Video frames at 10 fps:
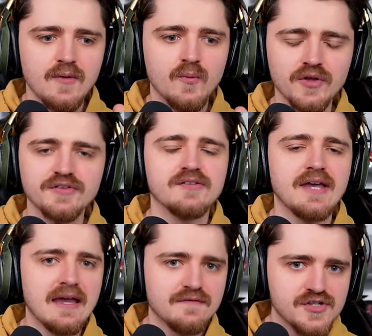wanted
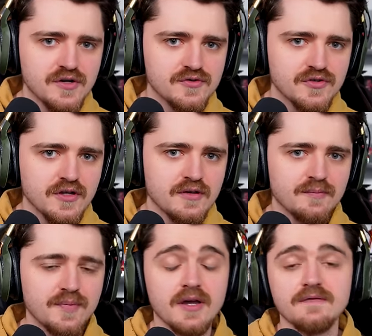to have
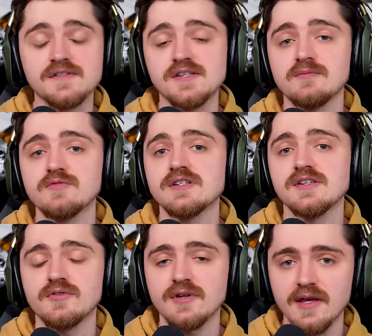children, but for some
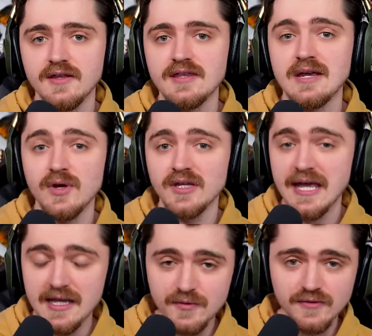reason or another, they were
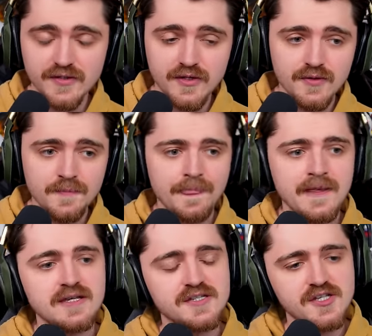unable to.
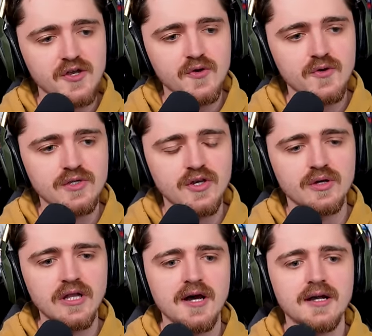So, you know,
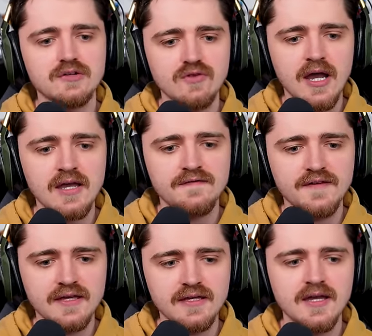Clark
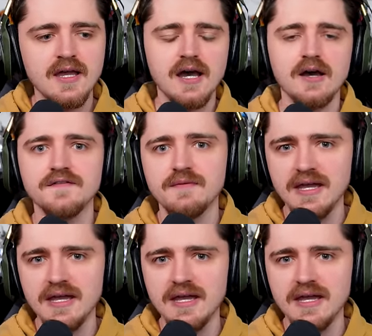arriving after